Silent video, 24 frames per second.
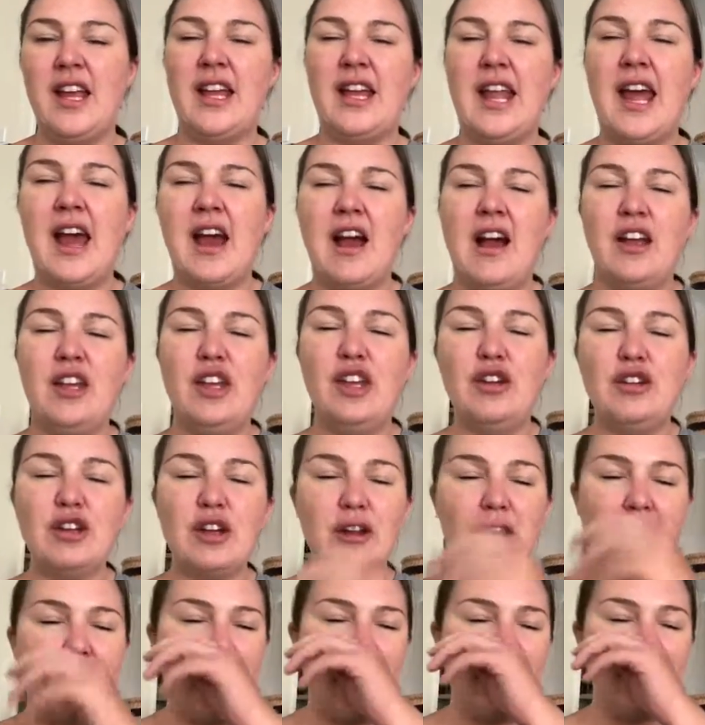Now, you
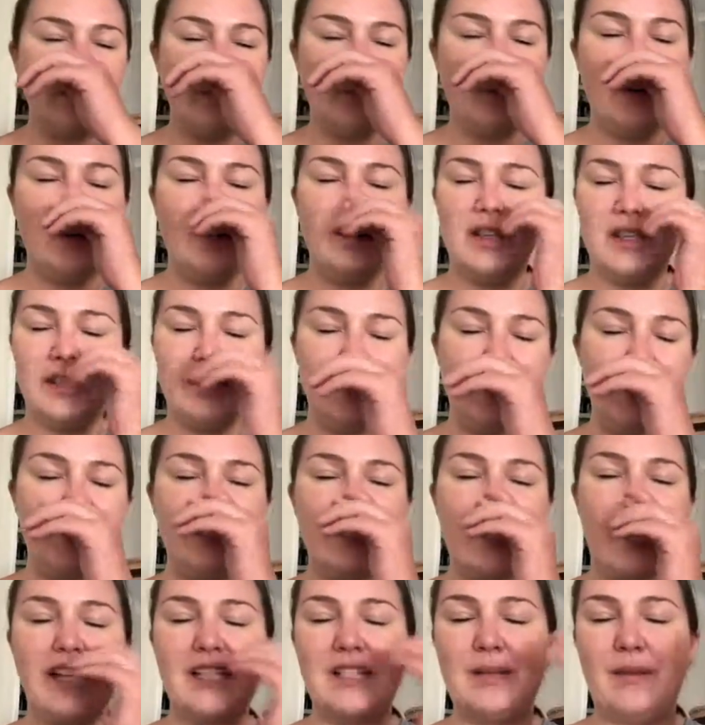don't have to put this
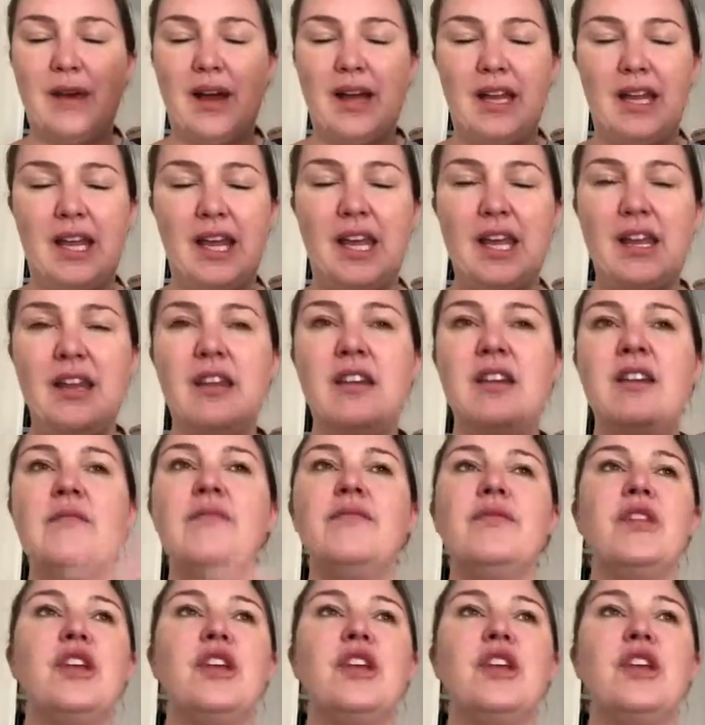exact amount in.